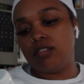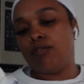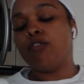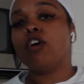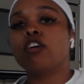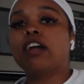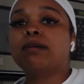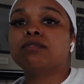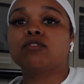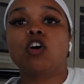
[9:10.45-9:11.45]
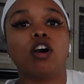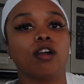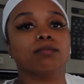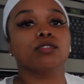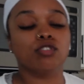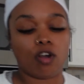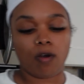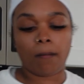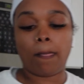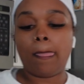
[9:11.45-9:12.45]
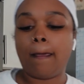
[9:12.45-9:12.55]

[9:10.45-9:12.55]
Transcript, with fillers: four grams of carbs. So